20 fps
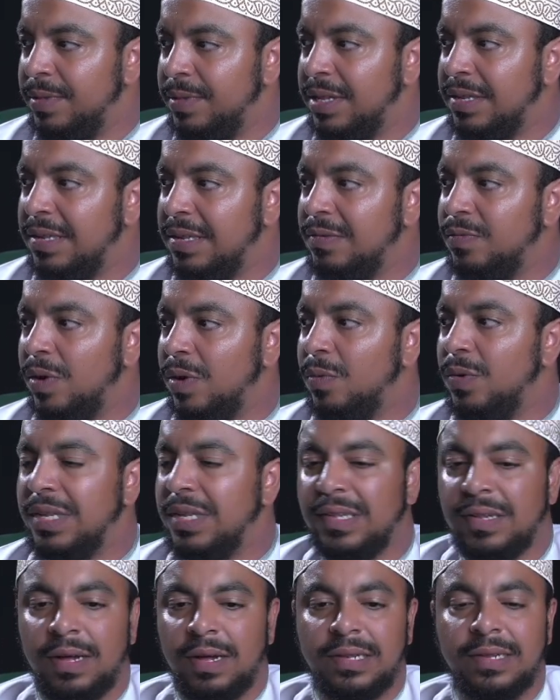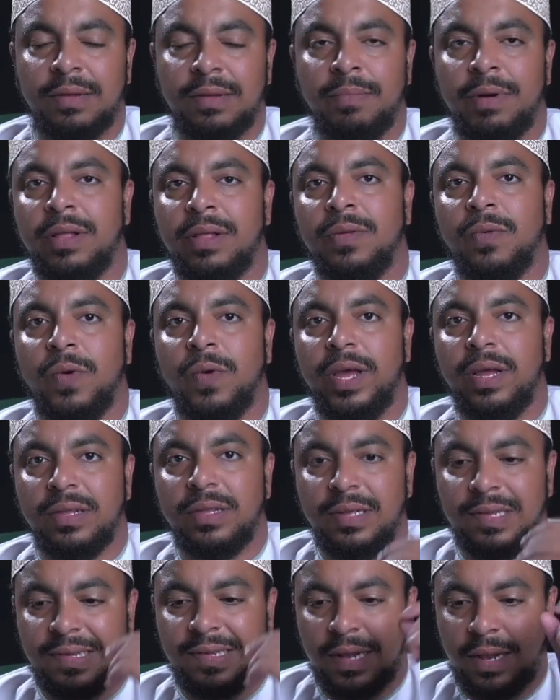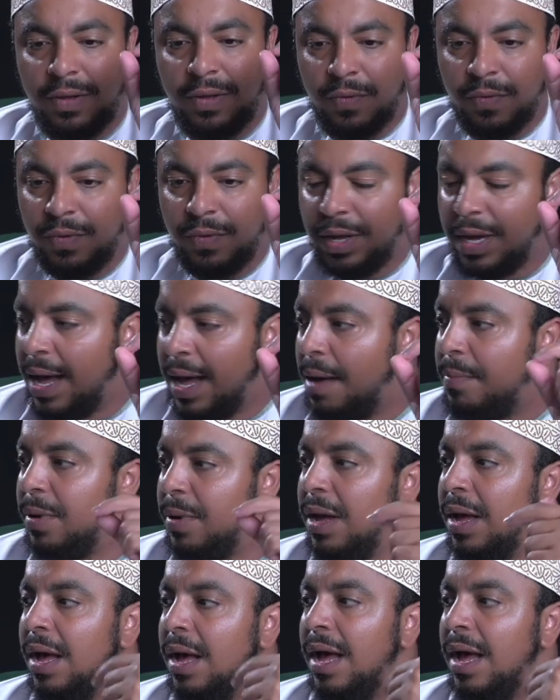This is where we started, by the way. Just a little recap.